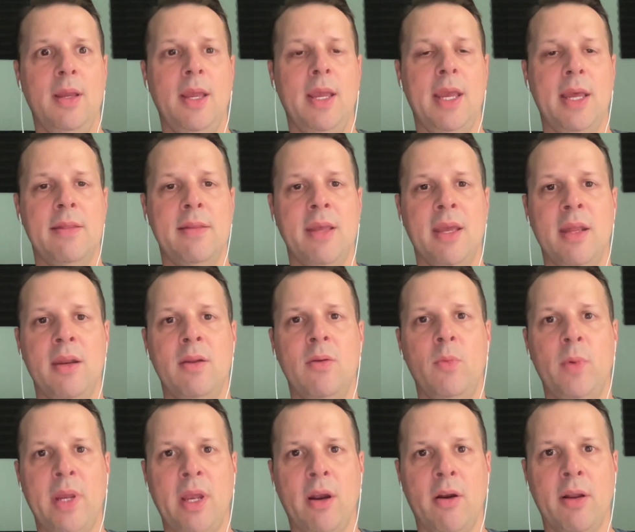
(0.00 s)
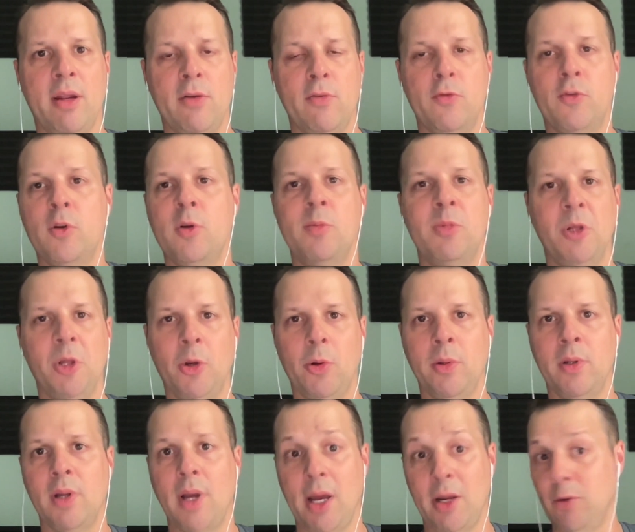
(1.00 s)
And then we are in
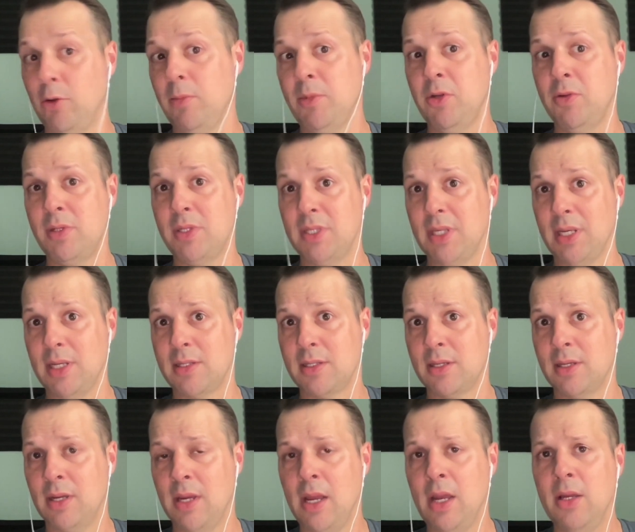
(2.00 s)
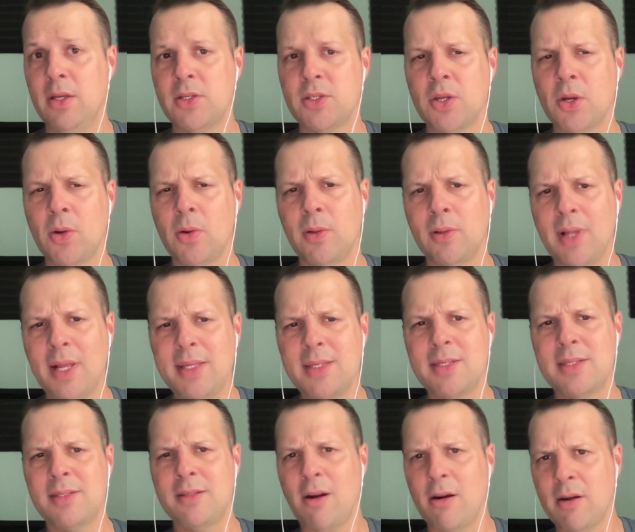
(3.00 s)
full-blown autoimmune disease. So let's
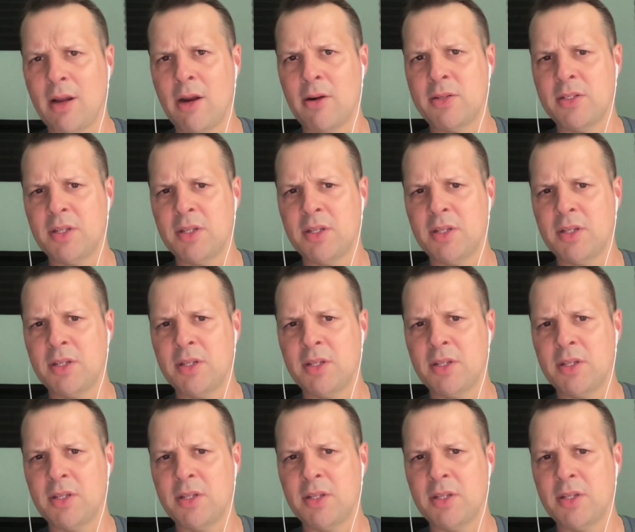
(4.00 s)
start our